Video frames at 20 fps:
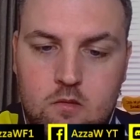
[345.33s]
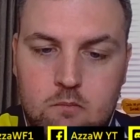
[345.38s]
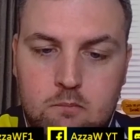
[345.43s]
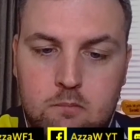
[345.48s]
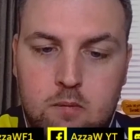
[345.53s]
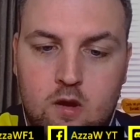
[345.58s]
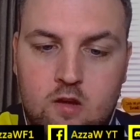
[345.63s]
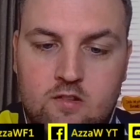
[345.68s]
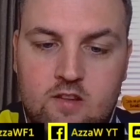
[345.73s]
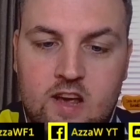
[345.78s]

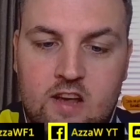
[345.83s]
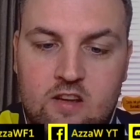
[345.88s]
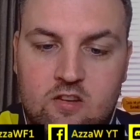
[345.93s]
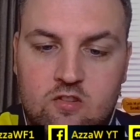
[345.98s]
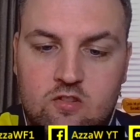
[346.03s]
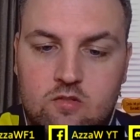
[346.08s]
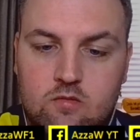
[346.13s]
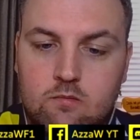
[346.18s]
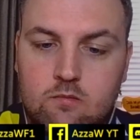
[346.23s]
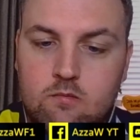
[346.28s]

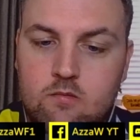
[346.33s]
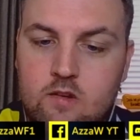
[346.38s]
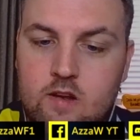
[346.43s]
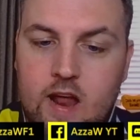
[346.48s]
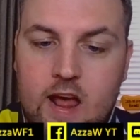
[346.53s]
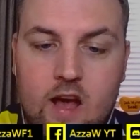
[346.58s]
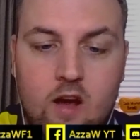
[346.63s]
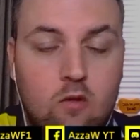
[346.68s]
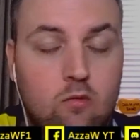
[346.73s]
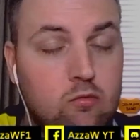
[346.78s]
Bottas
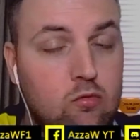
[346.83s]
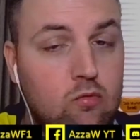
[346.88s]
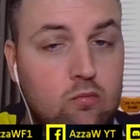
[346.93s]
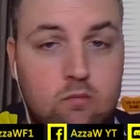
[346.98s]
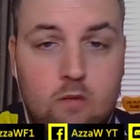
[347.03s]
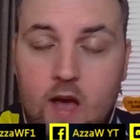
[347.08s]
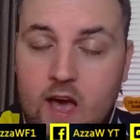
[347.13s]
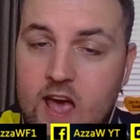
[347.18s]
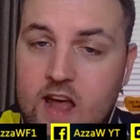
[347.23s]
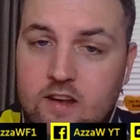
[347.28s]
now
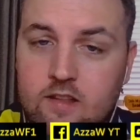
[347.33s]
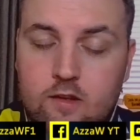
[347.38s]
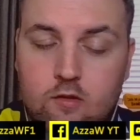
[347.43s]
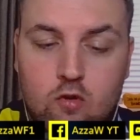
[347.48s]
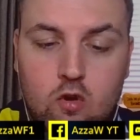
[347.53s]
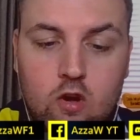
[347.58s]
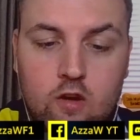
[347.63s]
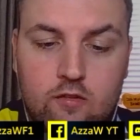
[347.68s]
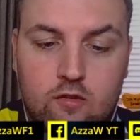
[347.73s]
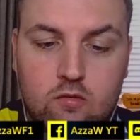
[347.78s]
ahead of the
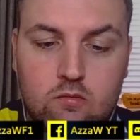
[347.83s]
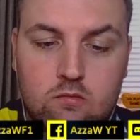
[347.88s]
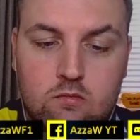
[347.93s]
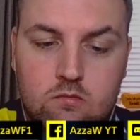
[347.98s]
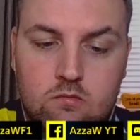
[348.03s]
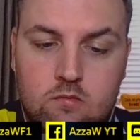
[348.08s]
rival.